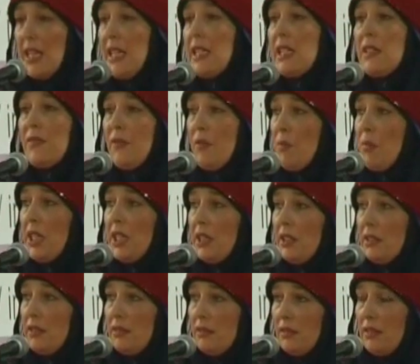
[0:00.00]
is
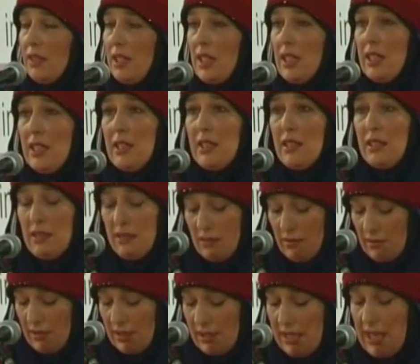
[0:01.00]
forbidden in
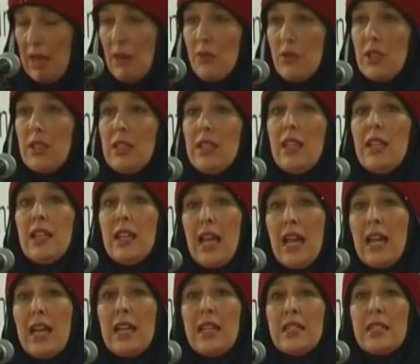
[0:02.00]
Saudi. They
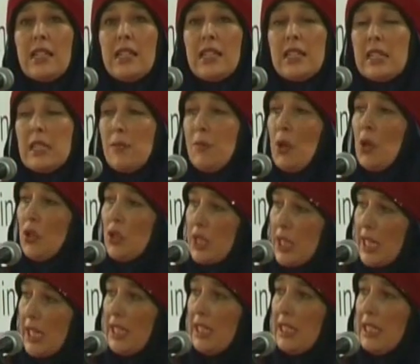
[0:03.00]
had a
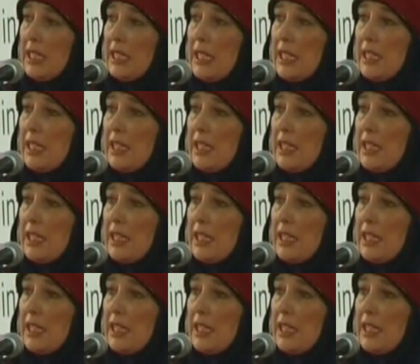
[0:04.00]
spontaneous